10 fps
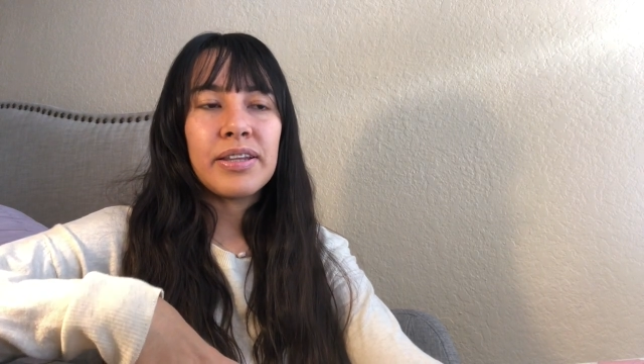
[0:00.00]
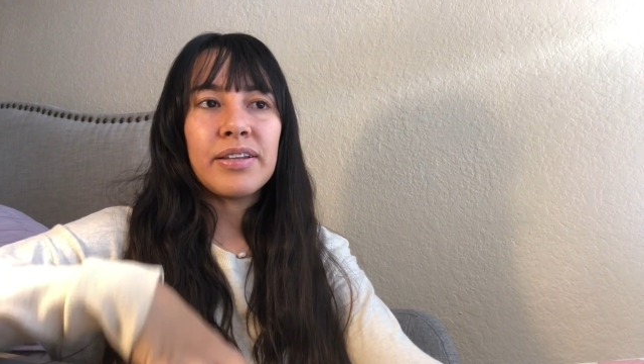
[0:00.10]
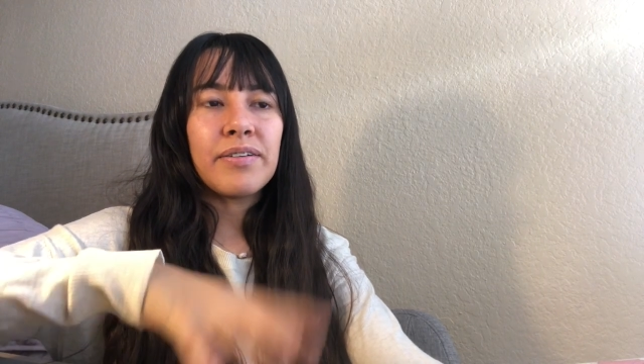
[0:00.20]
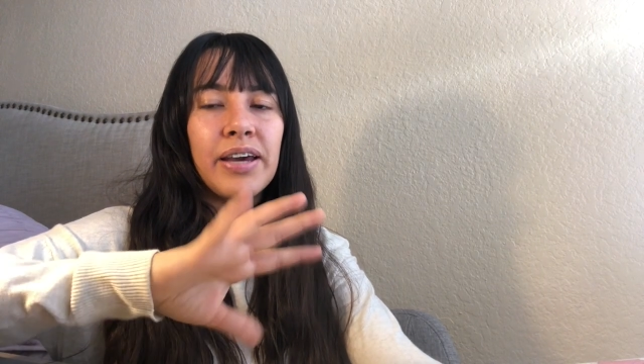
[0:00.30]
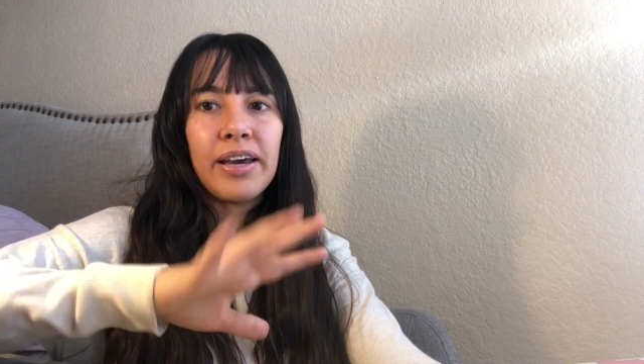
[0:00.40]

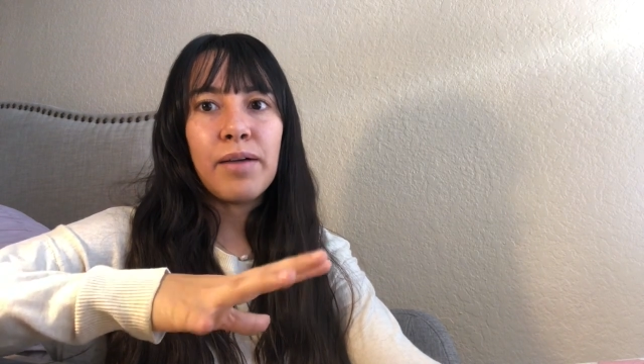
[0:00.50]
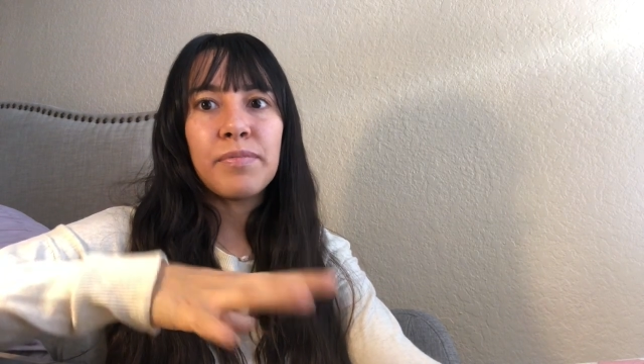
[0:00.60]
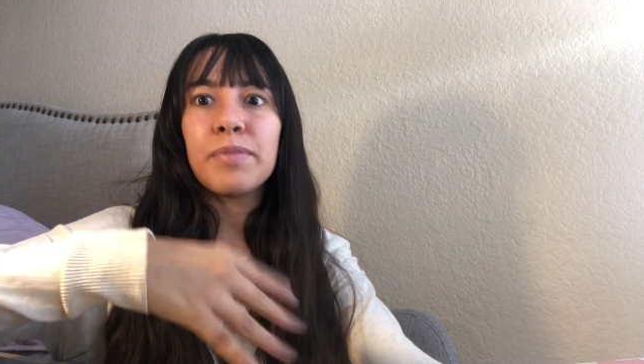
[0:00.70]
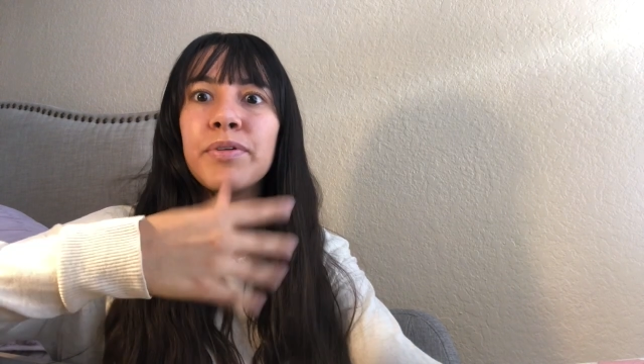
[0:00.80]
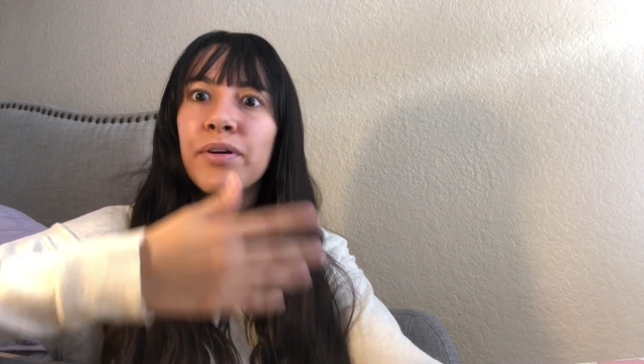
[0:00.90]
okay, I'm
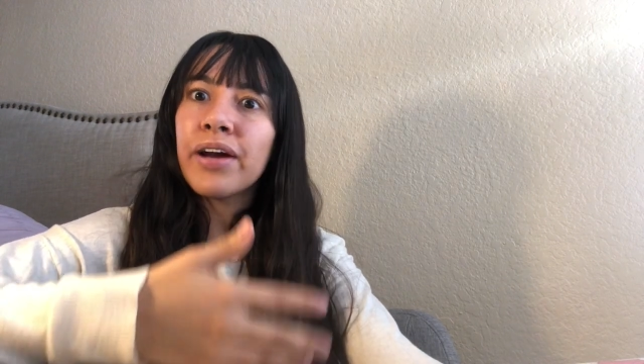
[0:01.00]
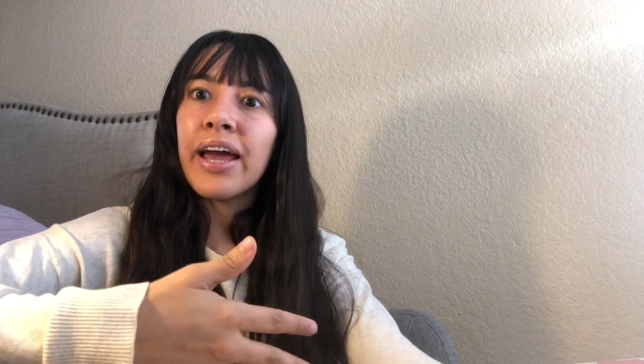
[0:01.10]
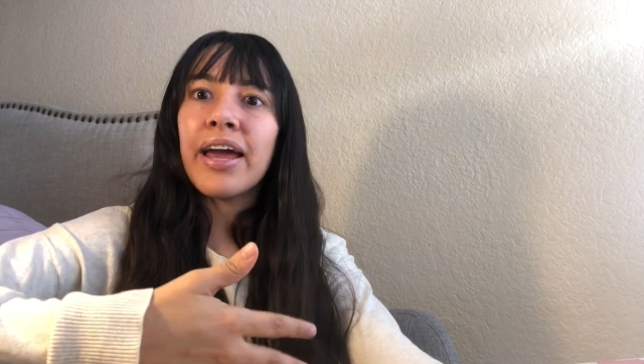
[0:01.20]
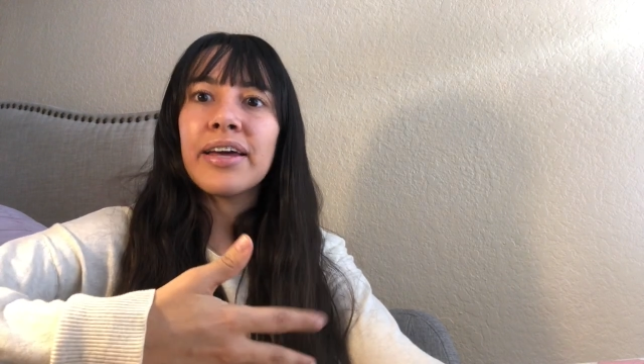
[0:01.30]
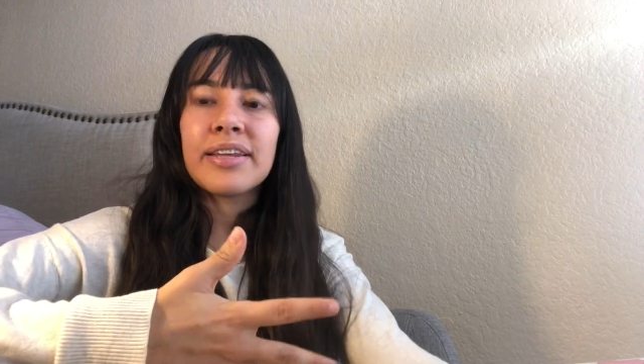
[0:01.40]
gonna be
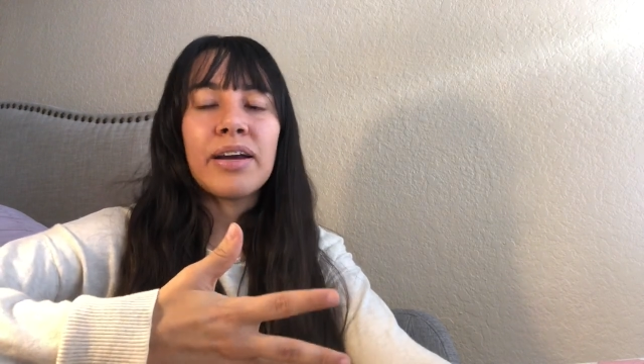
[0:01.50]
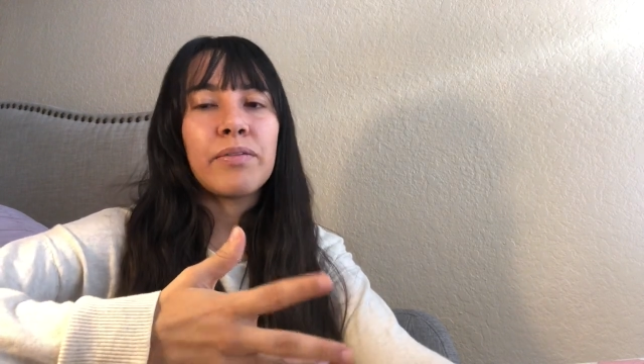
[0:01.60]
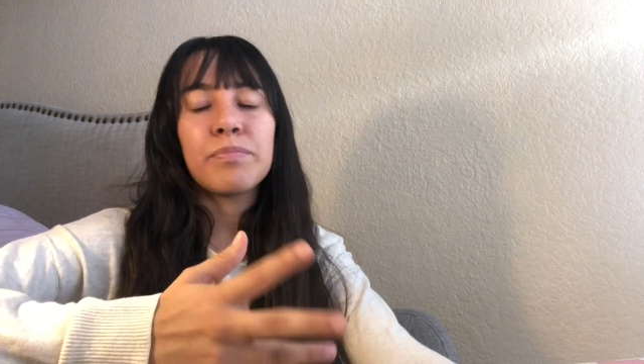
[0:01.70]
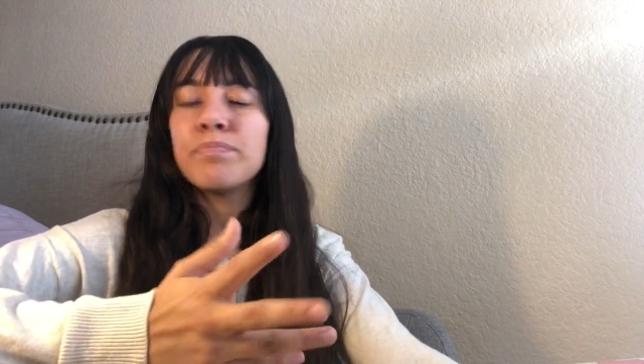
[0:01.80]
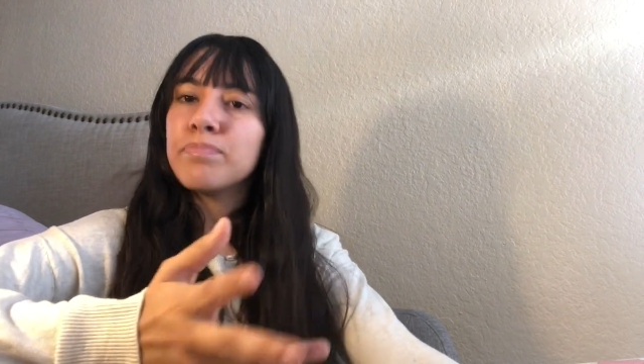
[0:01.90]
okay. And then I
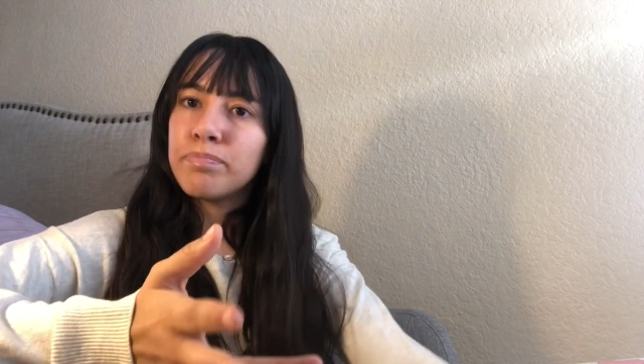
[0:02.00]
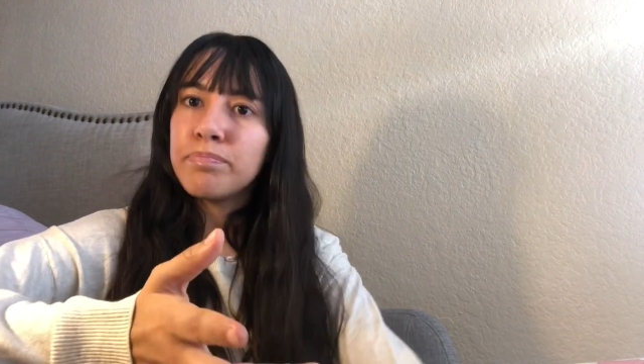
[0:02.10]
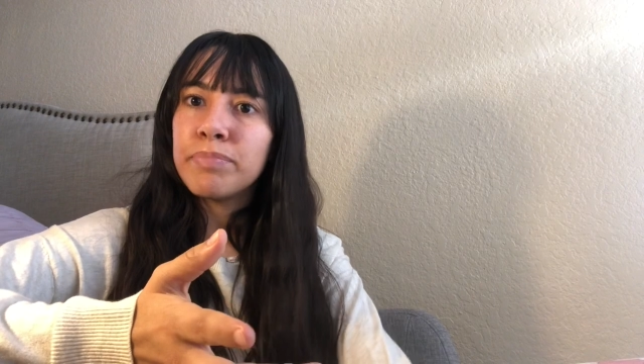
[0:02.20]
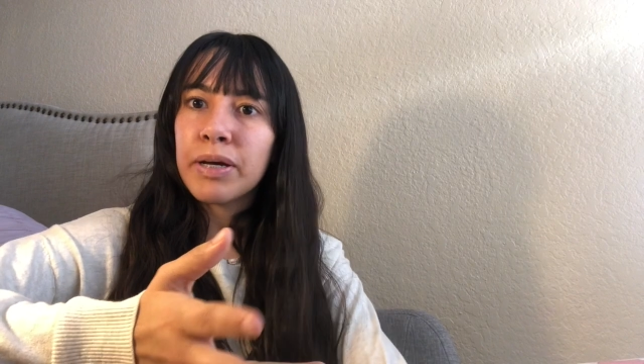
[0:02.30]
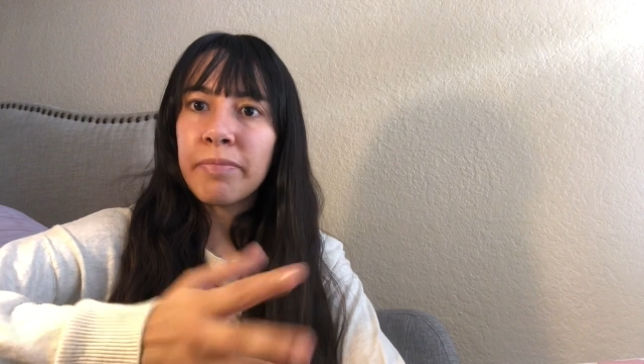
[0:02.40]
would
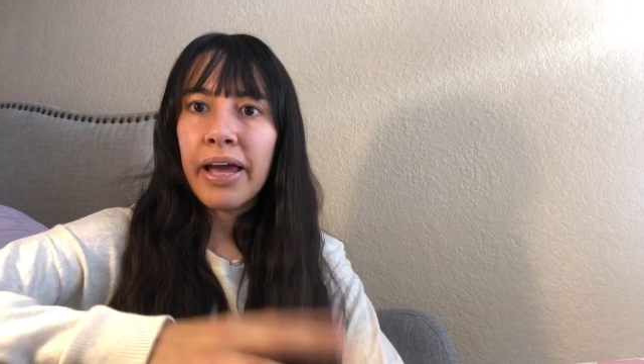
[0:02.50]
pick